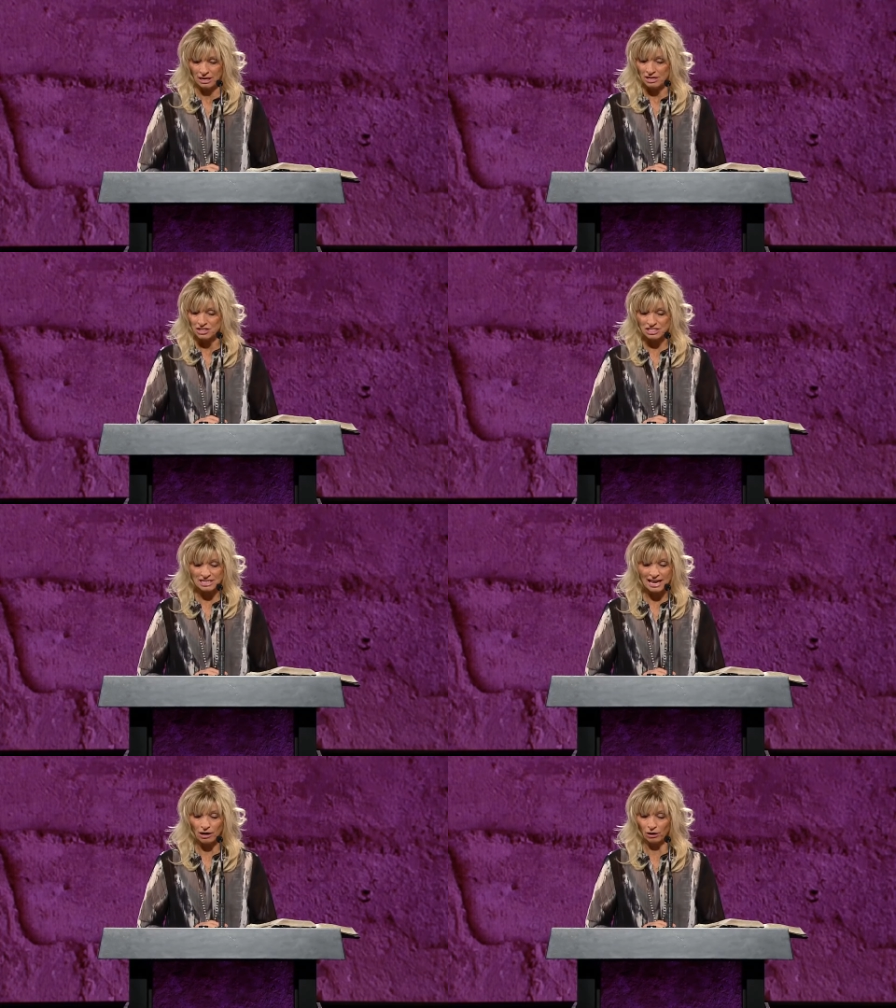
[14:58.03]
Just
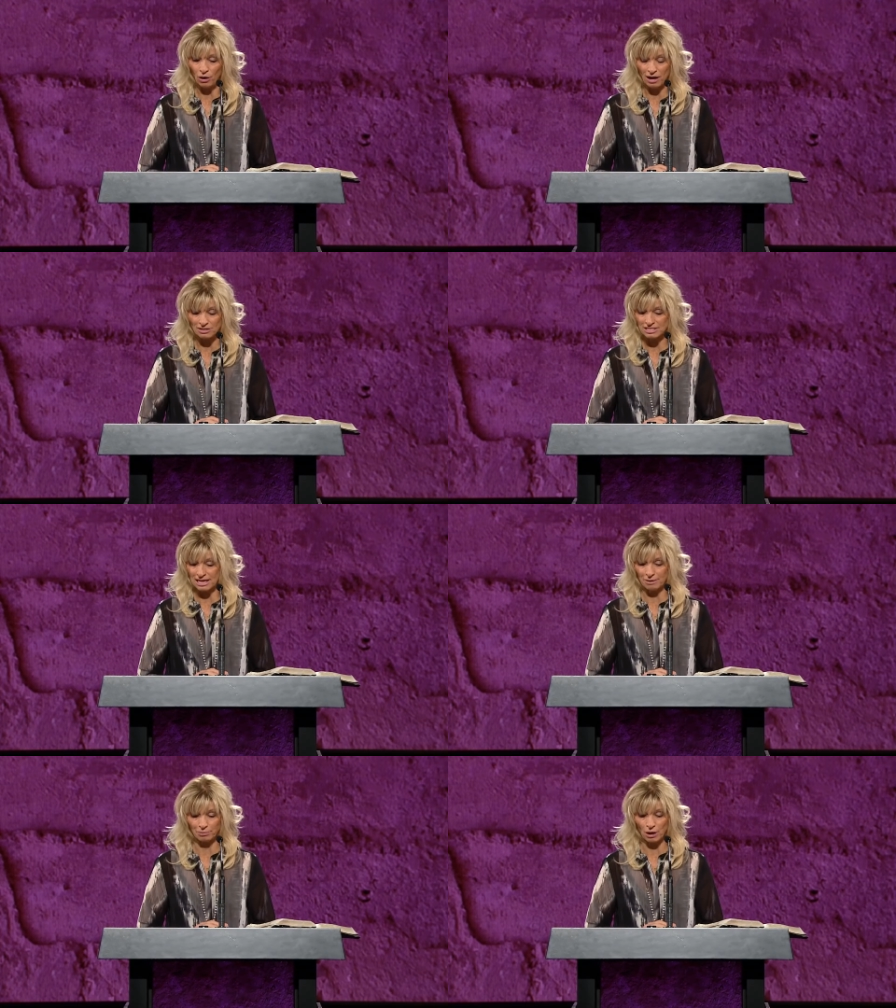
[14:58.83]
like our house, the
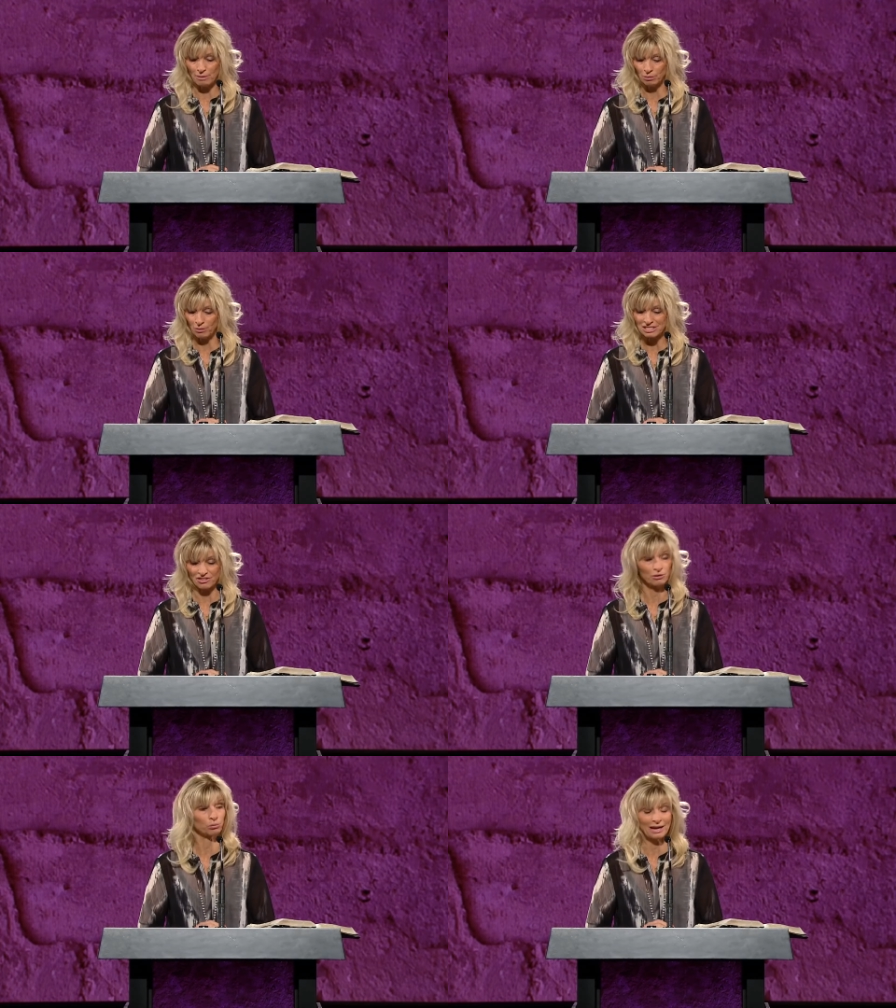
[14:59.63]
problem wasn't
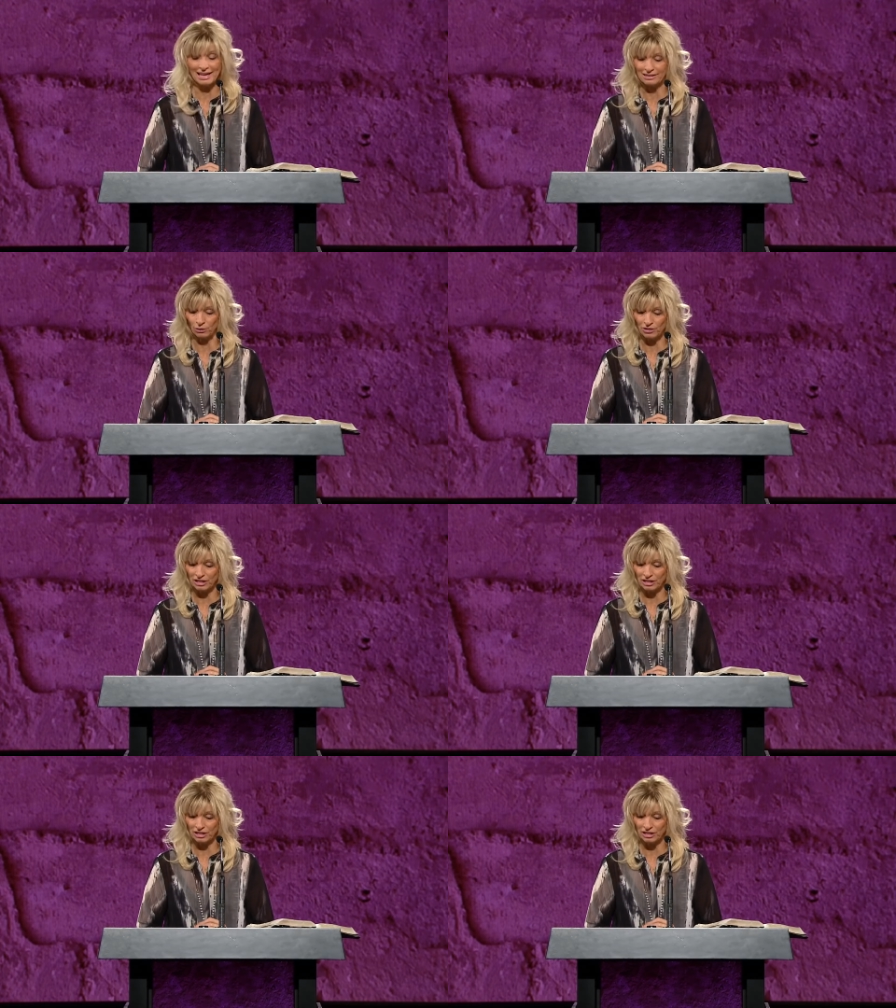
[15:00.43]
the rain or the